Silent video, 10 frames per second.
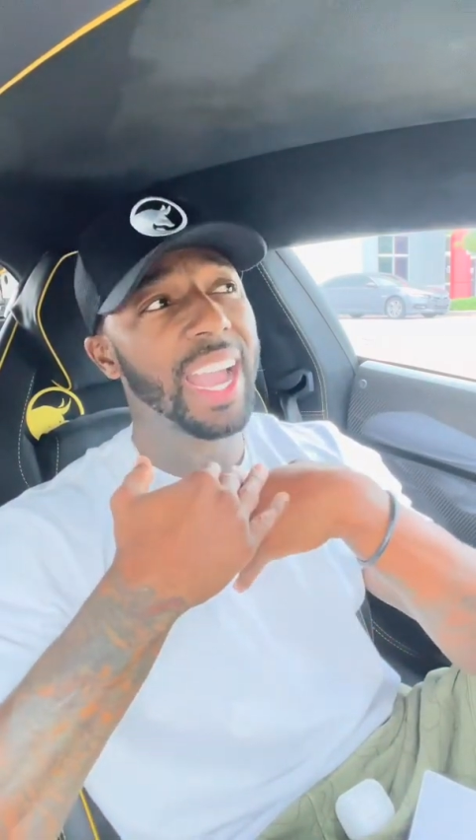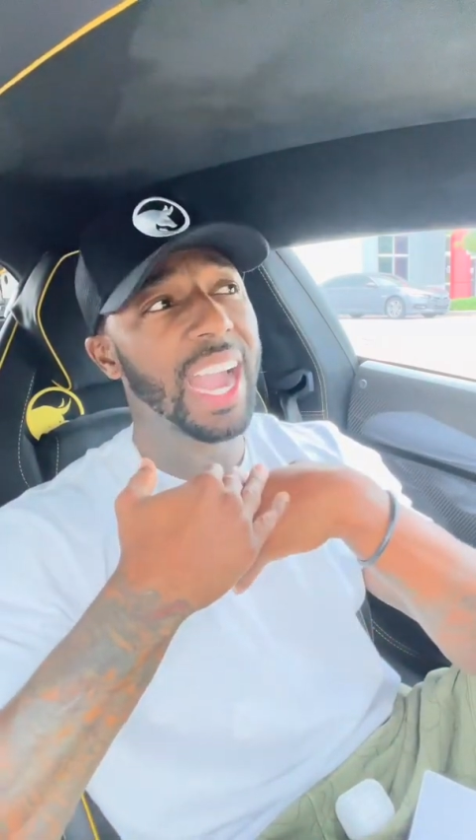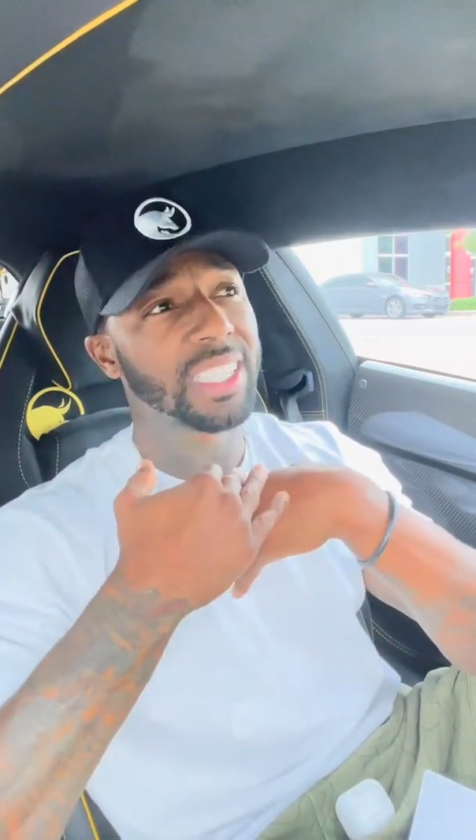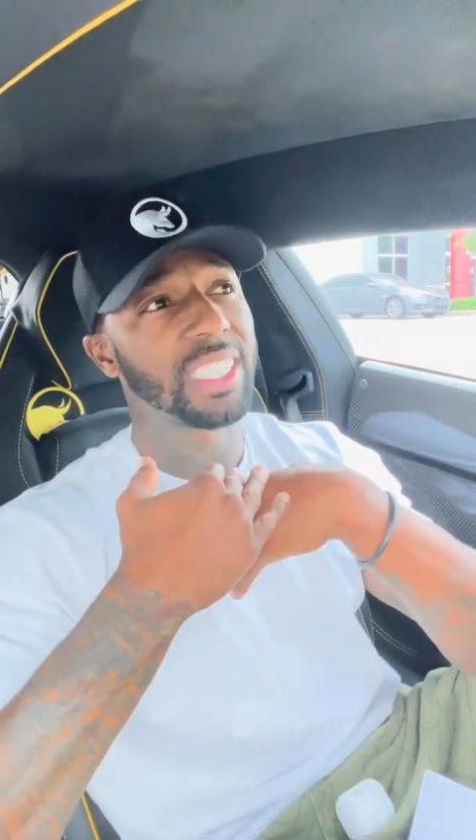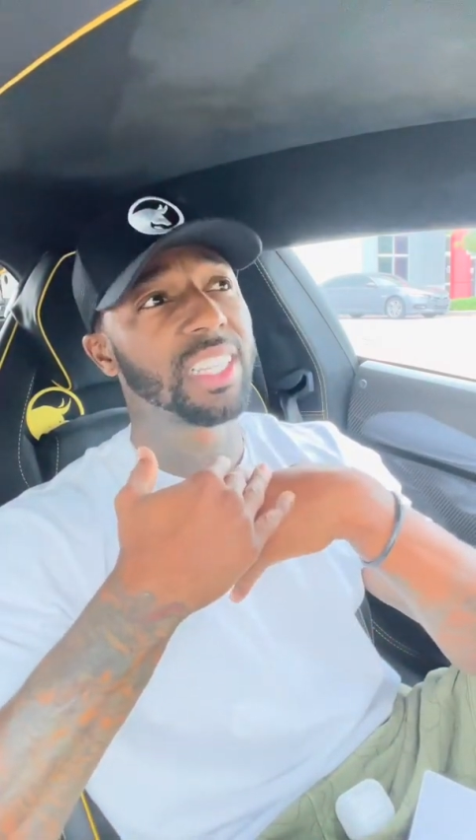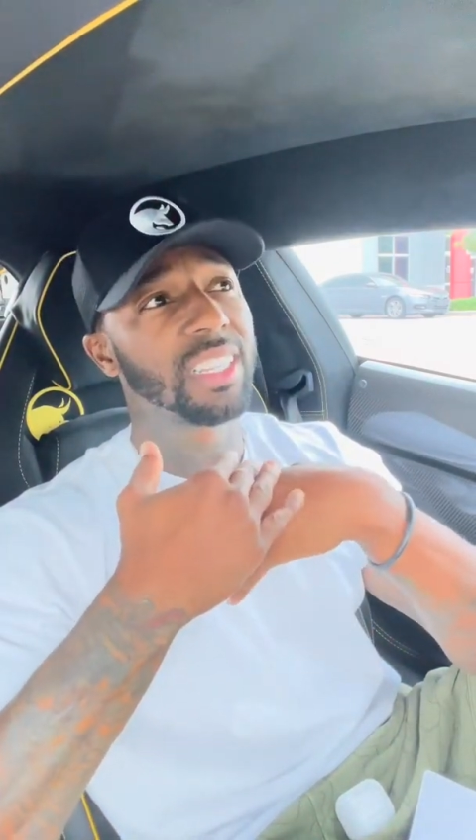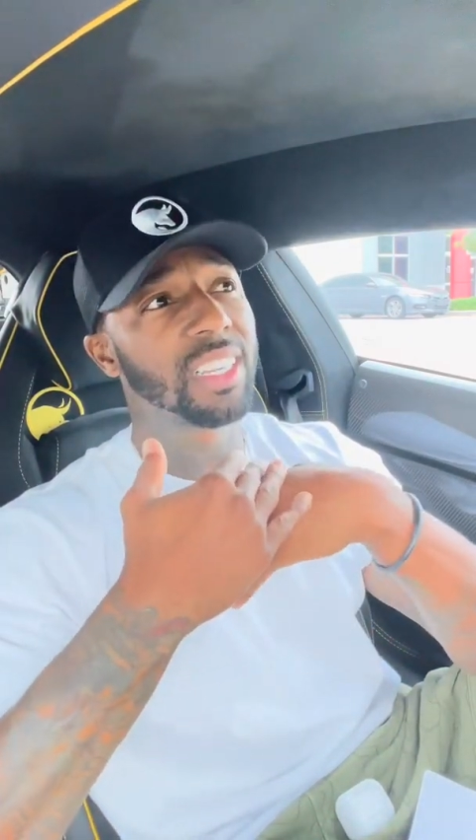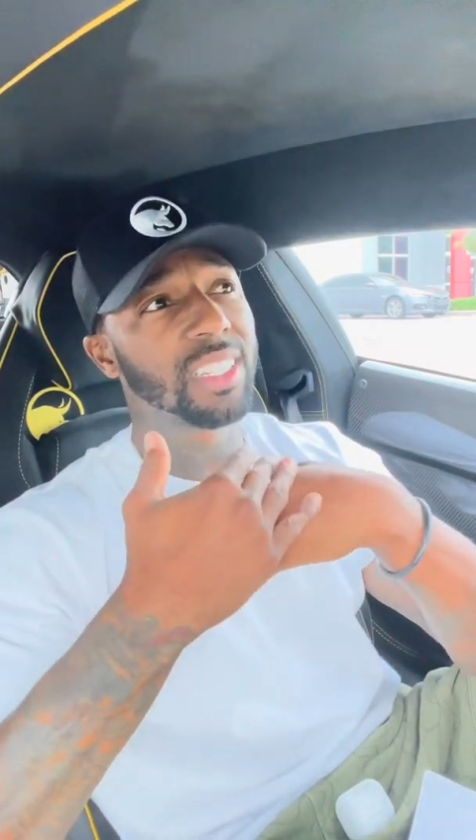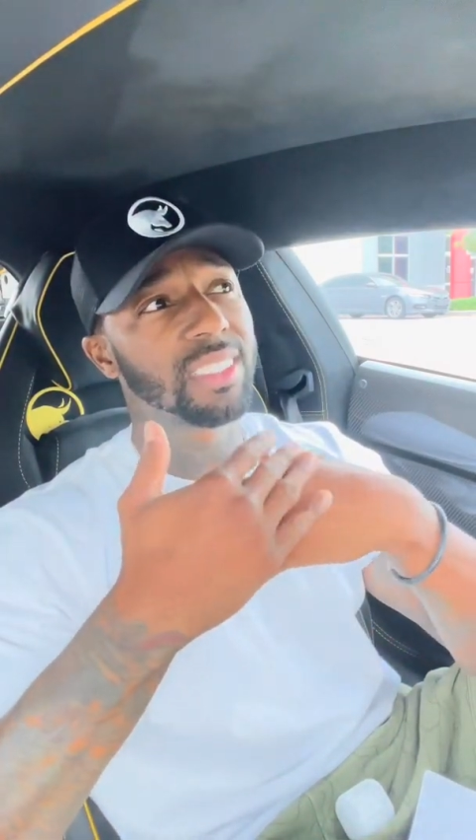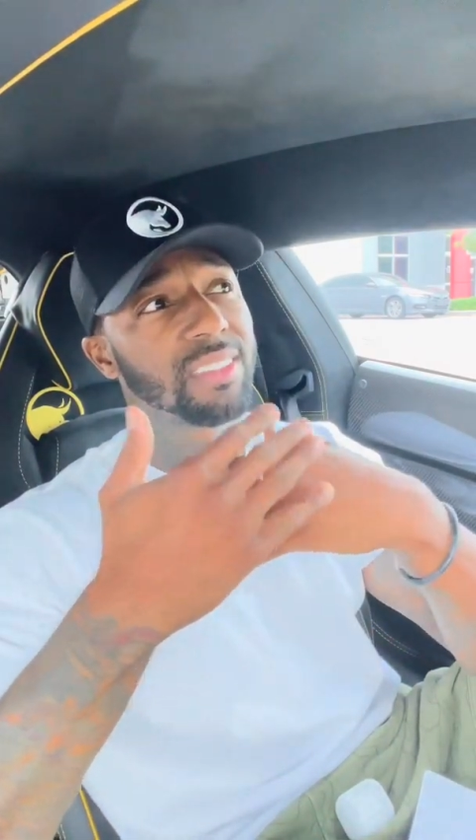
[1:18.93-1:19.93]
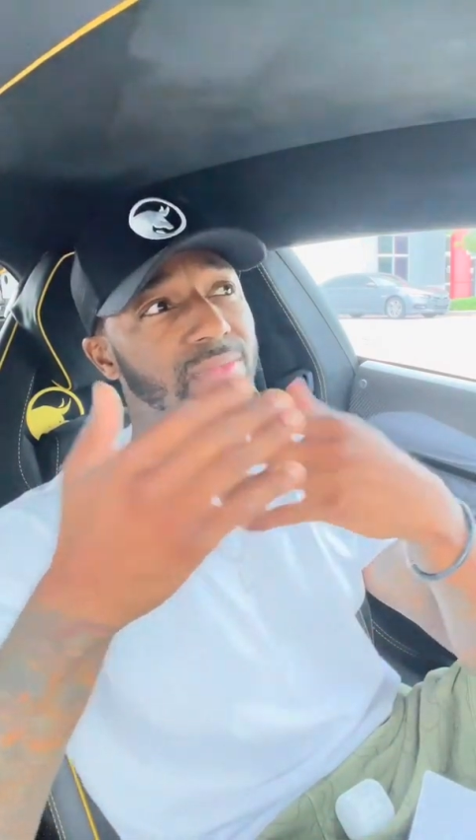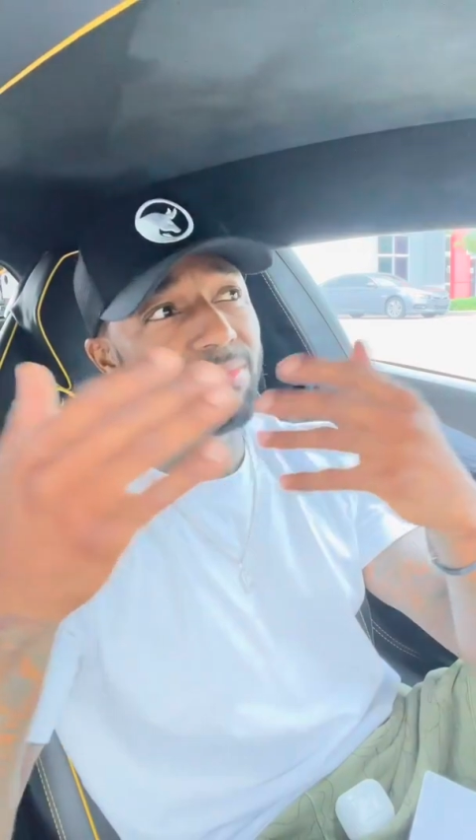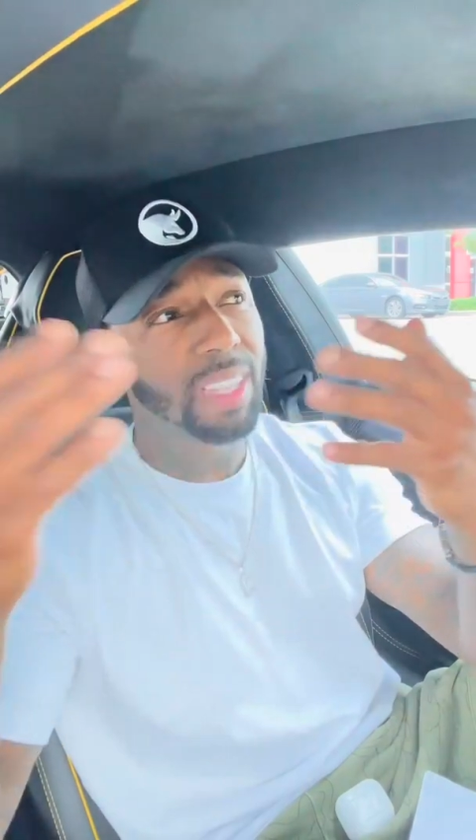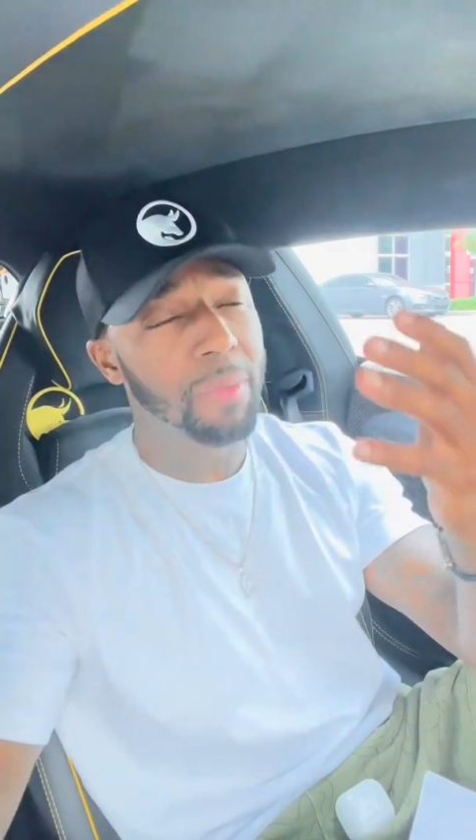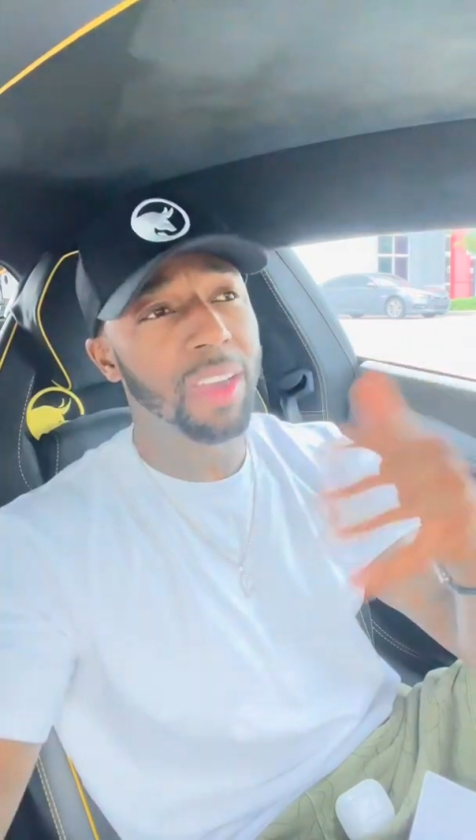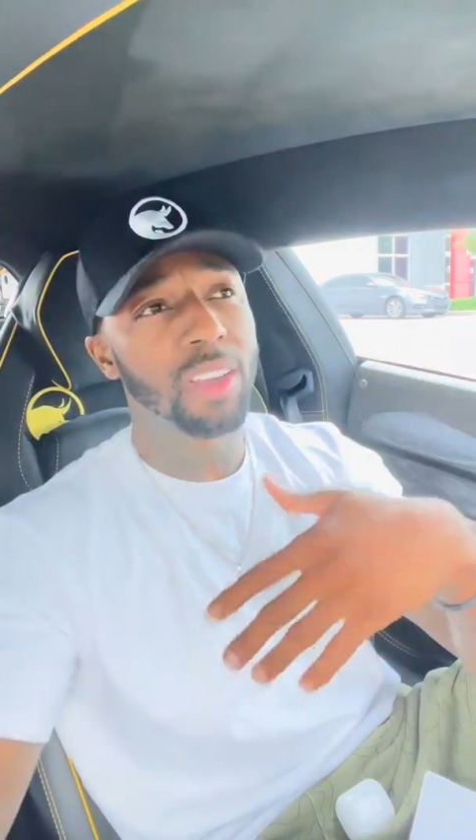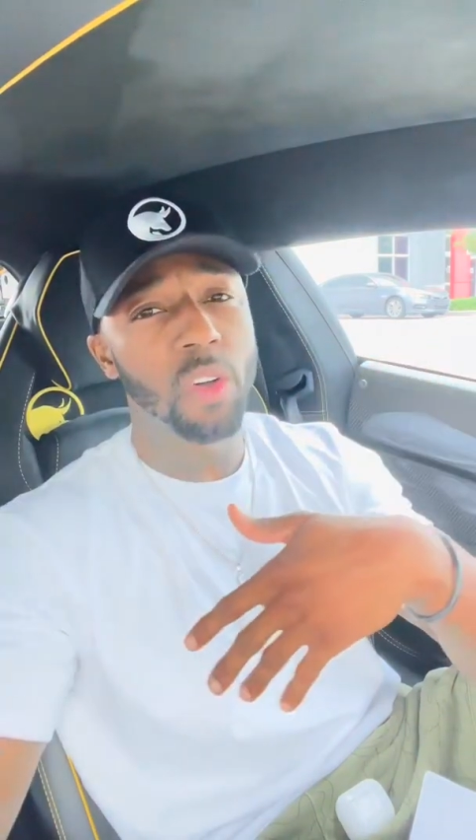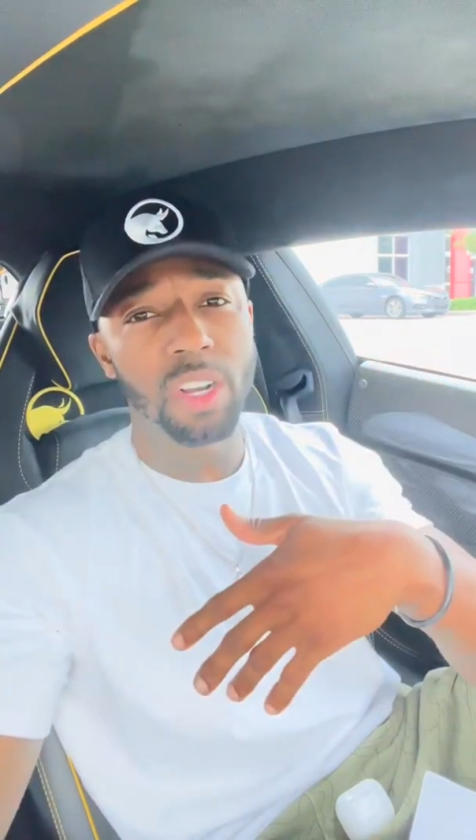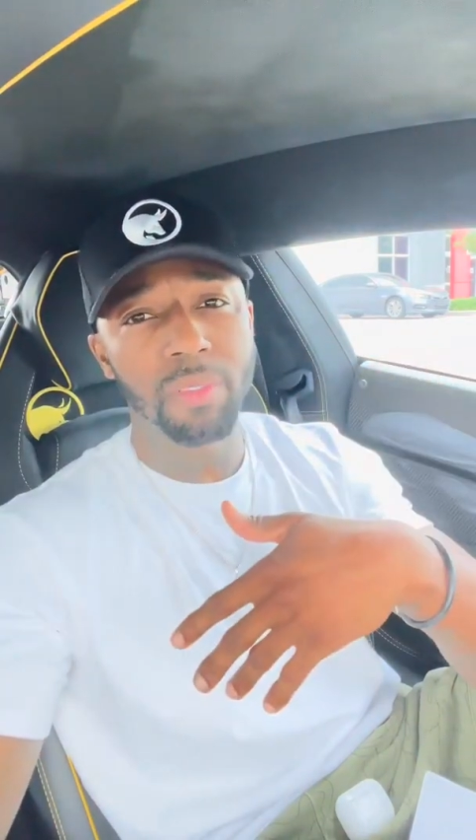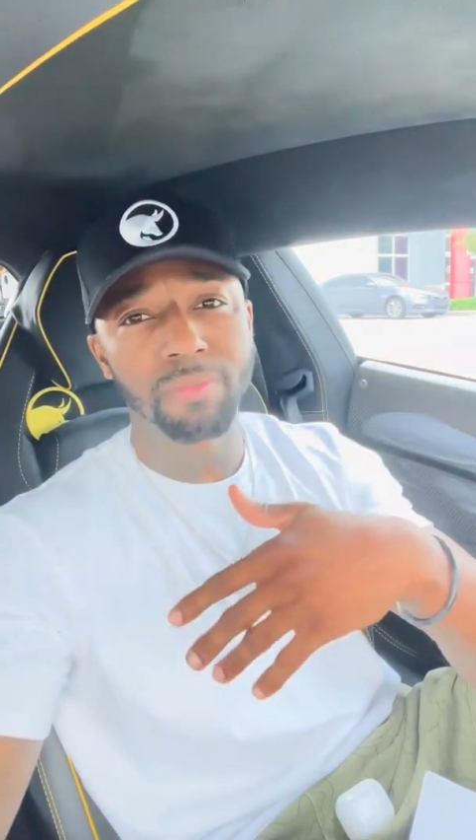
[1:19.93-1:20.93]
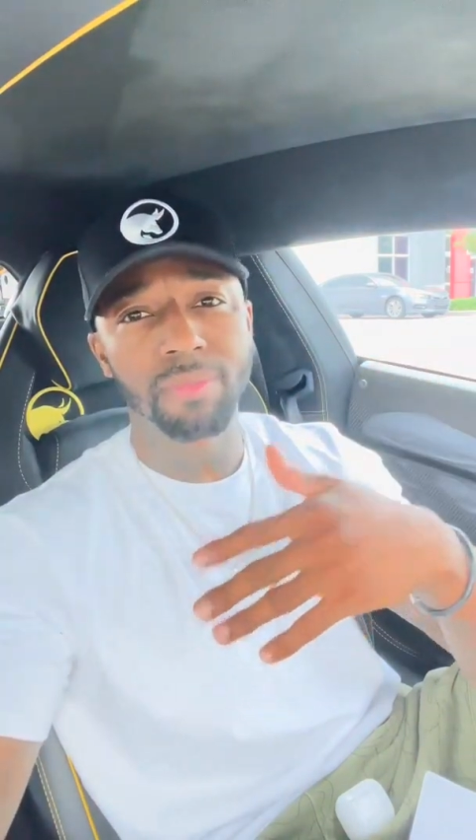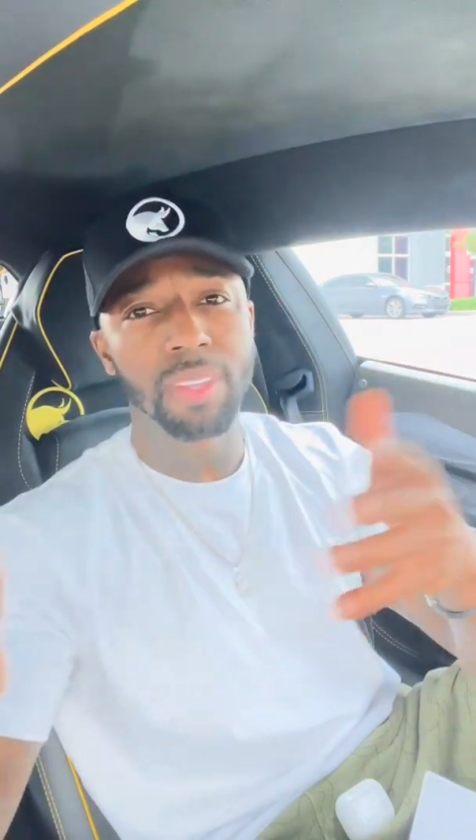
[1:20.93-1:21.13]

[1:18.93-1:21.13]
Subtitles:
actually look about going